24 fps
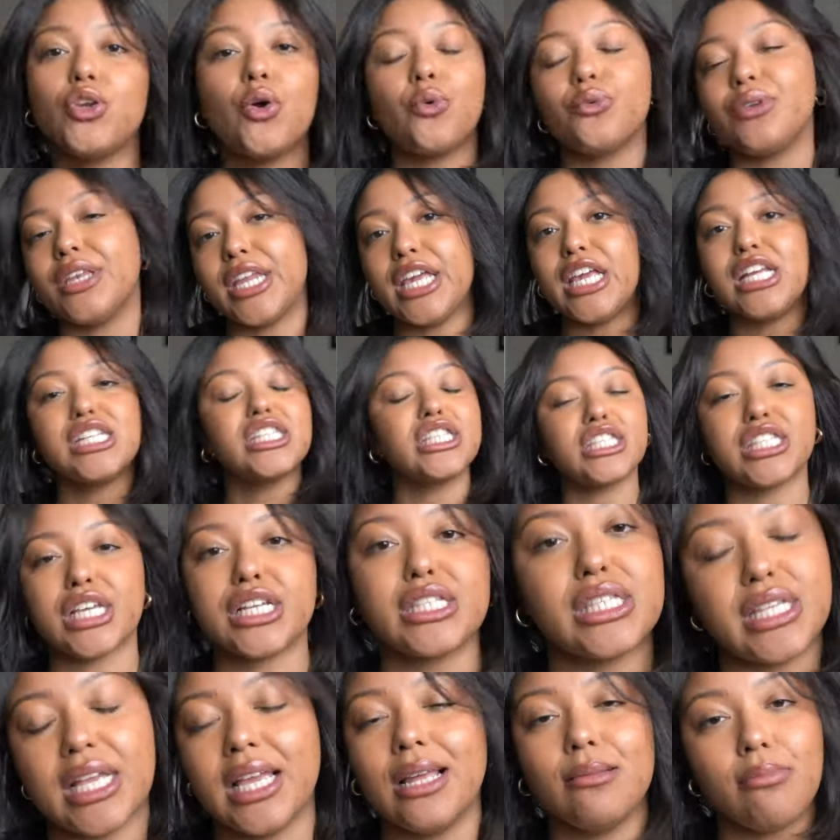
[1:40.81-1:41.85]
You don't need
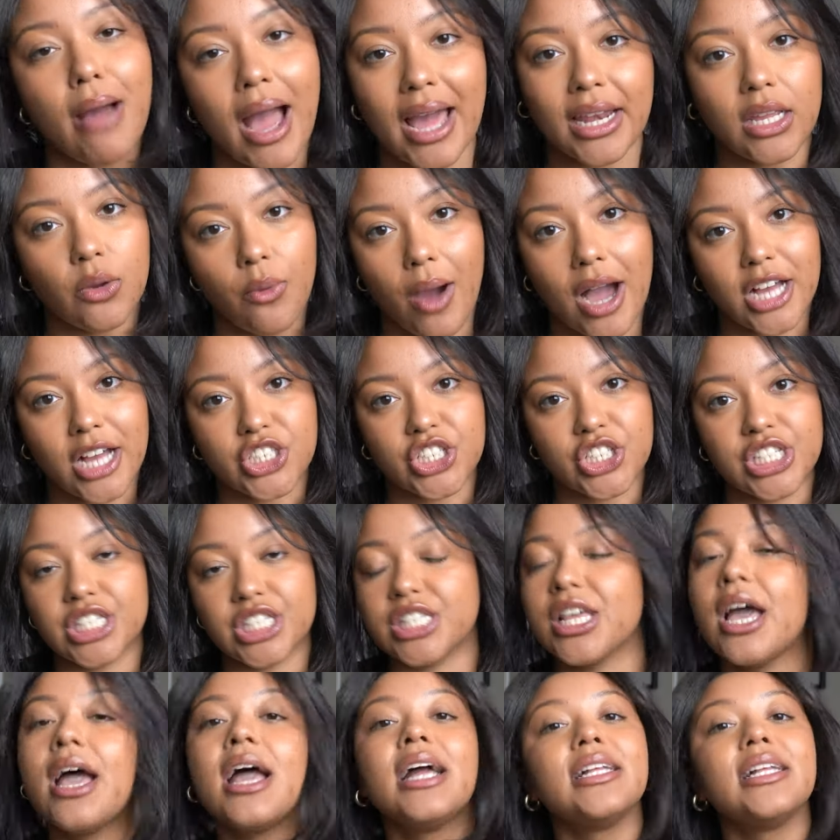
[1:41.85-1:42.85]
16 body washes,